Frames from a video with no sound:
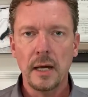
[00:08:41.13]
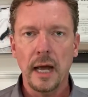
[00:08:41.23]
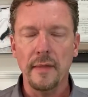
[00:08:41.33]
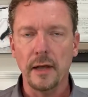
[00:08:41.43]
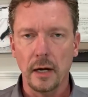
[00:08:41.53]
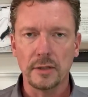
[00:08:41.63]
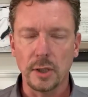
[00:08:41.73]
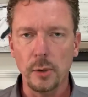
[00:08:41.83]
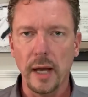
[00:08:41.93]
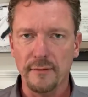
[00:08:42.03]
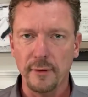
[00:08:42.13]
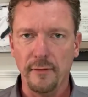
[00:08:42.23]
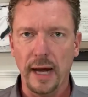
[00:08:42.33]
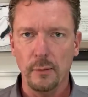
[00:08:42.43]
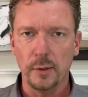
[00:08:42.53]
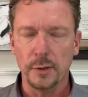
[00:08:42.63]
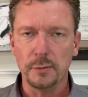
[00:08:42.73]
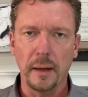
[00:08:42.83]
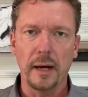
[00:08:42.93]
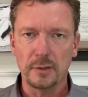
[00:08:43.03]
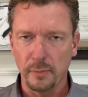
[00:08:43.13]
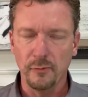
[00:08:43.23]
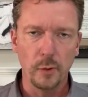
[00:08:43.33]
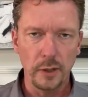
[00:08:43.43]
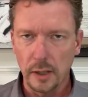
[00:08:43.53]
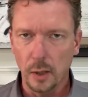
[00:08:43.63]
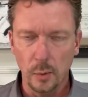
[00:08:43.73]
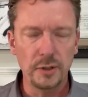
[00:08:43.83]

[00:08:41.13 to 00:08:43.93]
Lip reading: And then also you have to fight with your spouse before you go.